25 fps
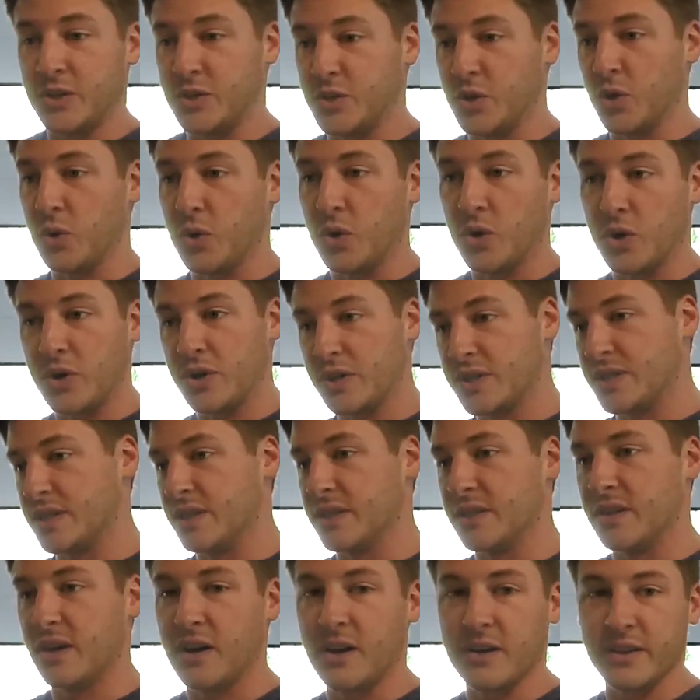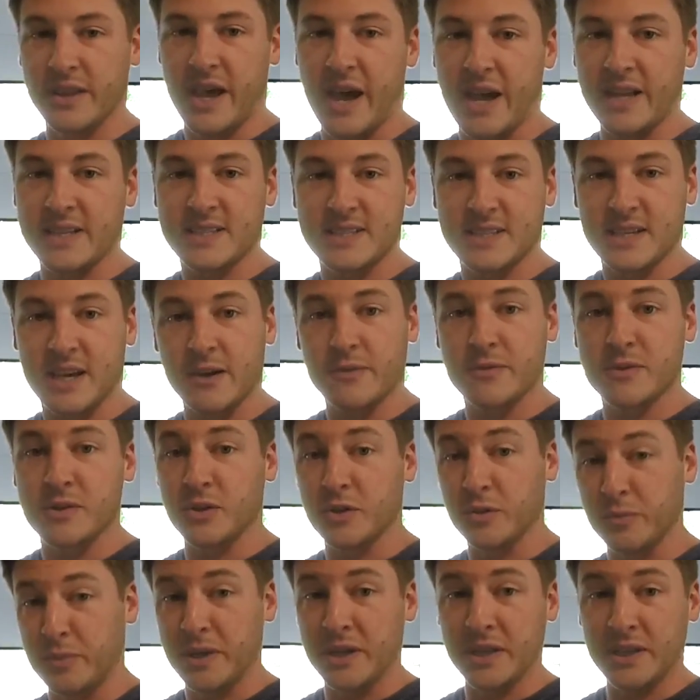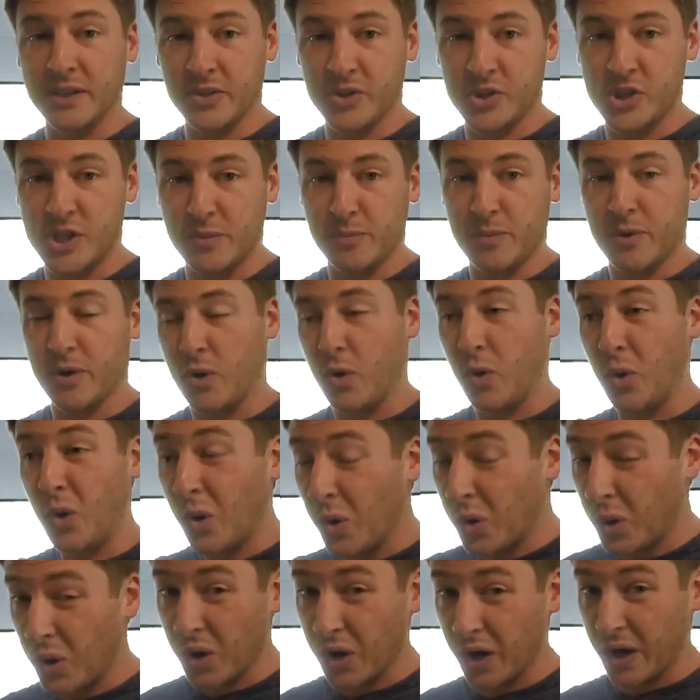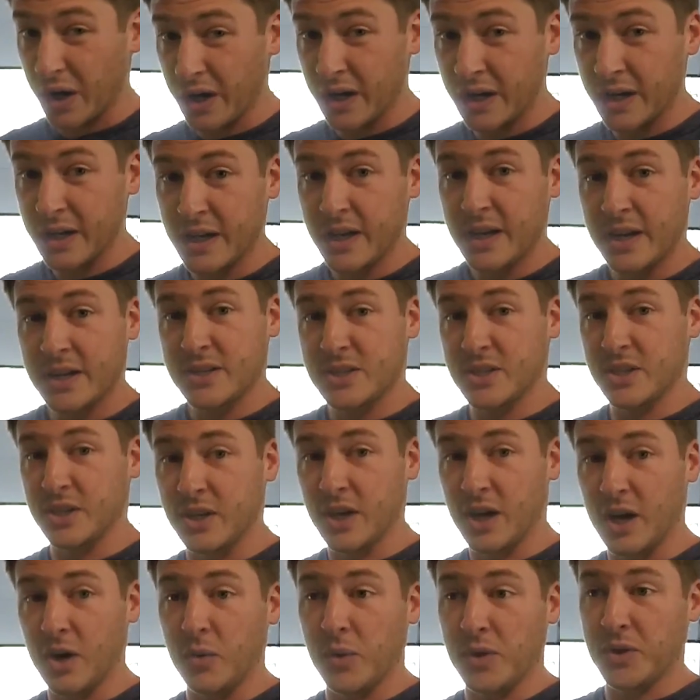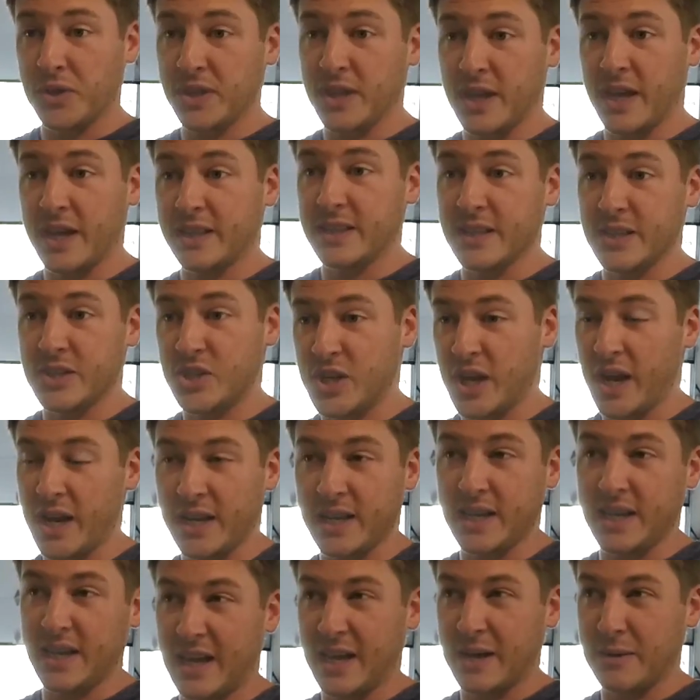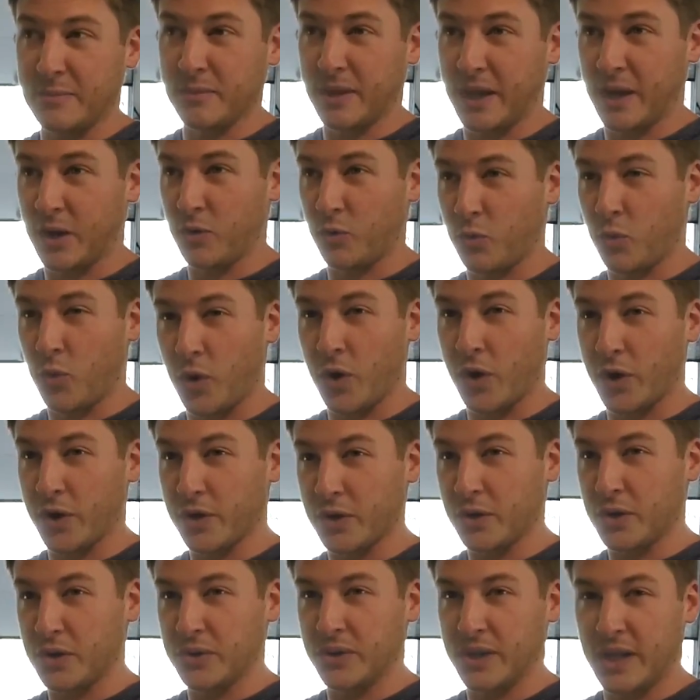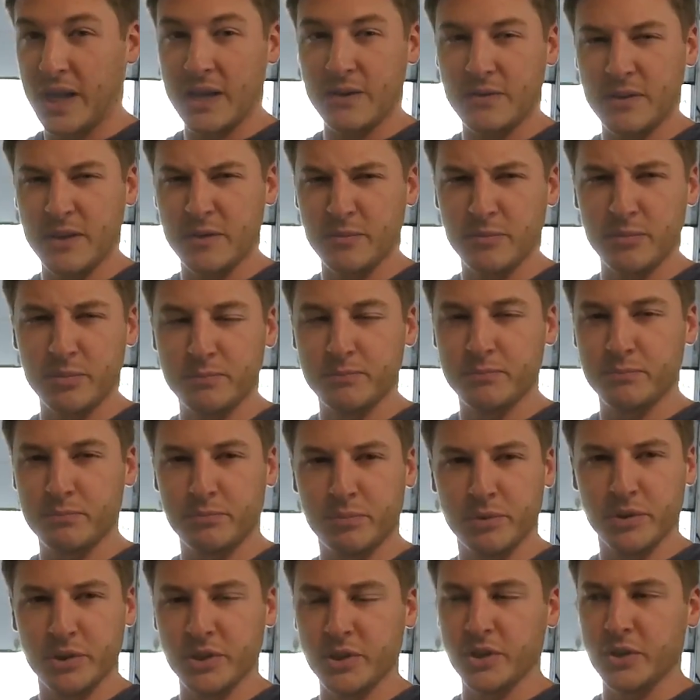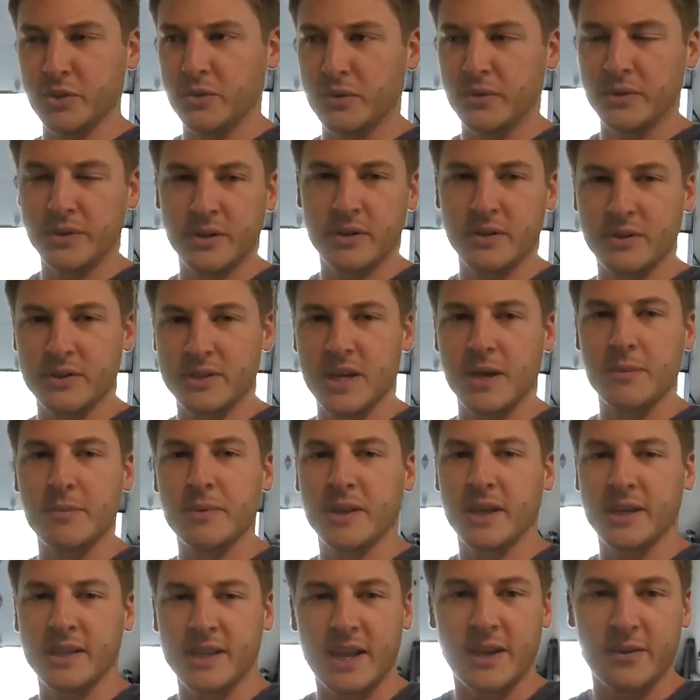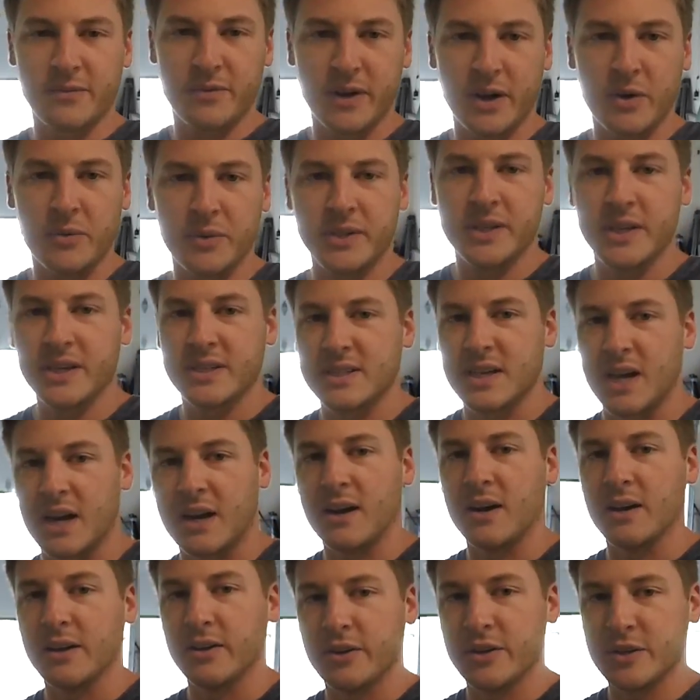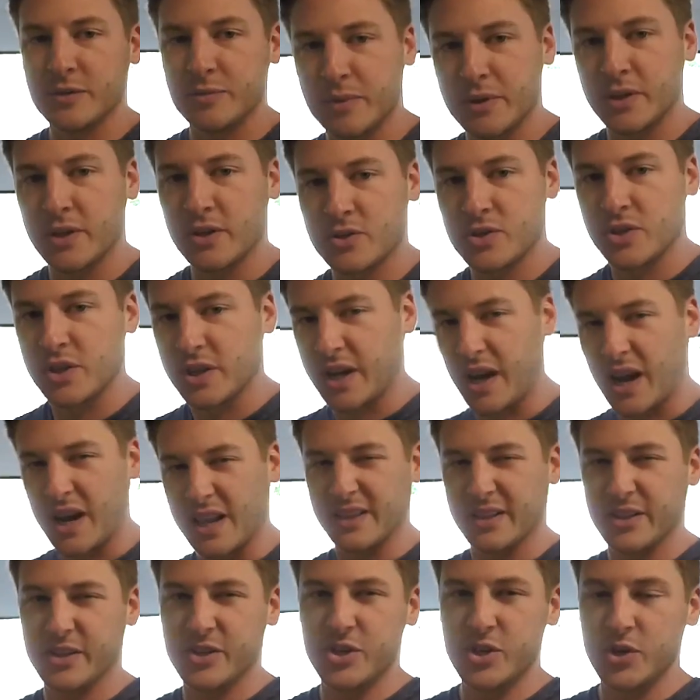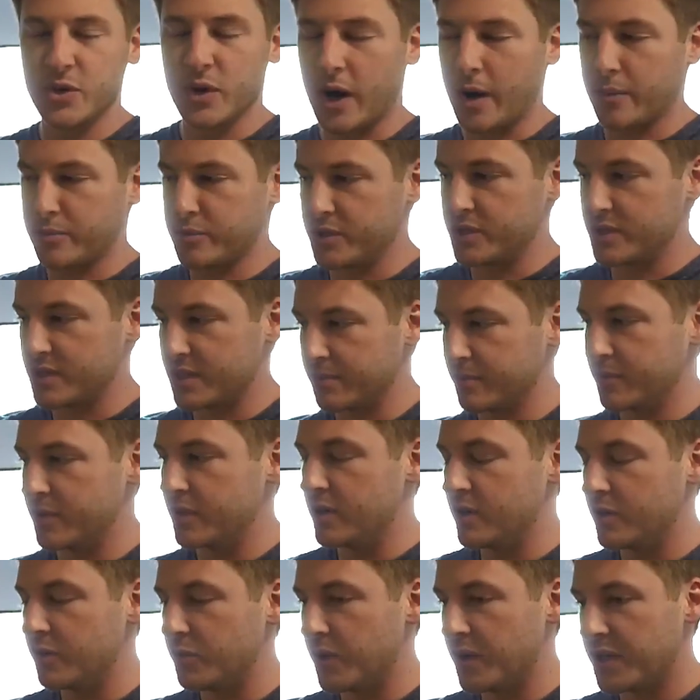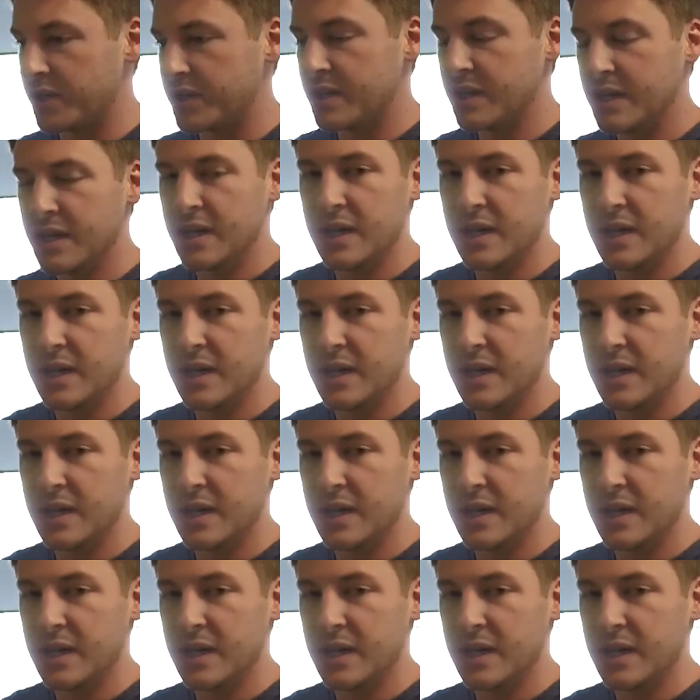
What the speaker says: doors and all that stuff, so it'll be a little cheaper, or to go with like the JDM like royal navy blue or something like that. I forget what the exact color is, but those are the kind of the two options I'm going with.